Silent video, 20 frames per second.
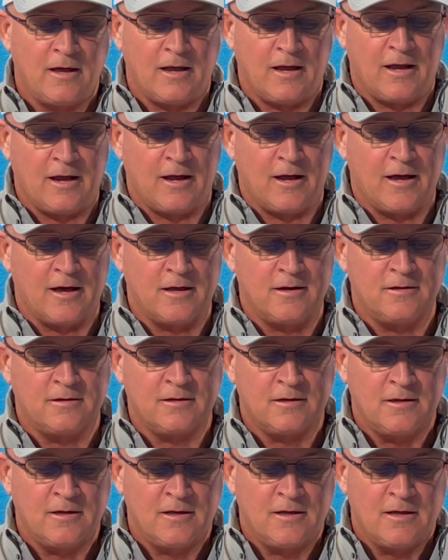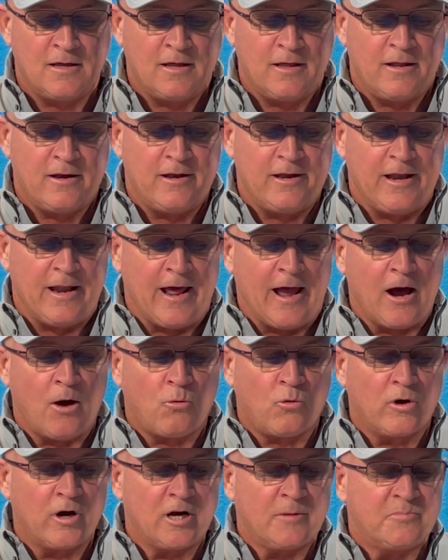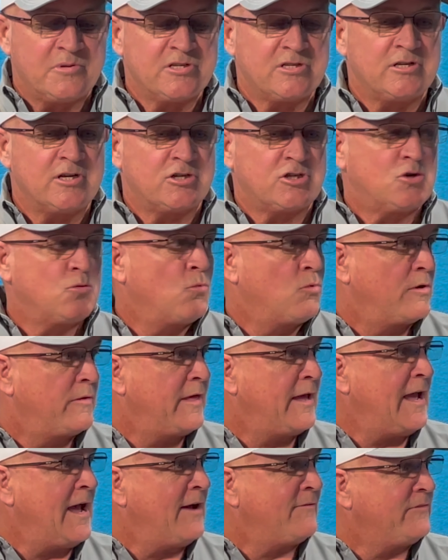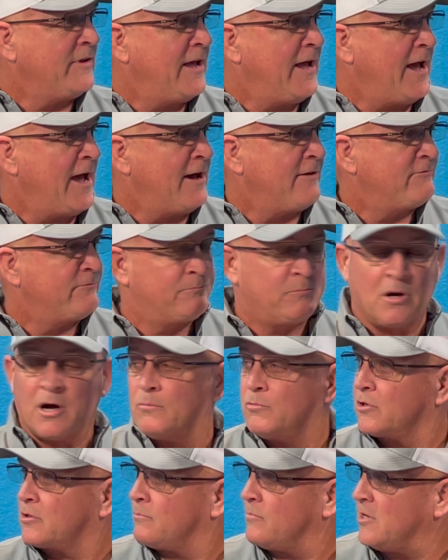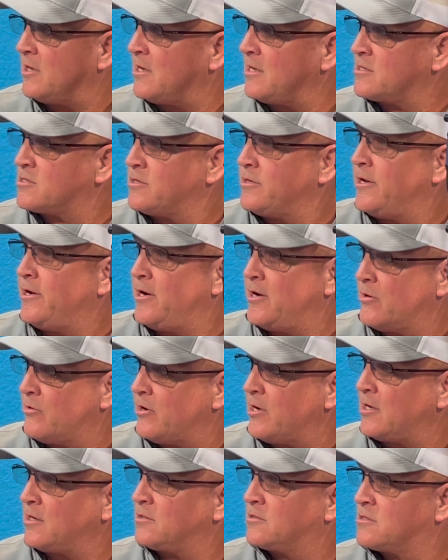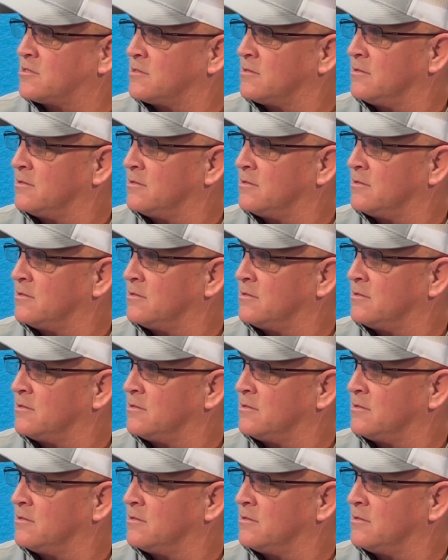And now we're in a position where they have to have public meetings and hearings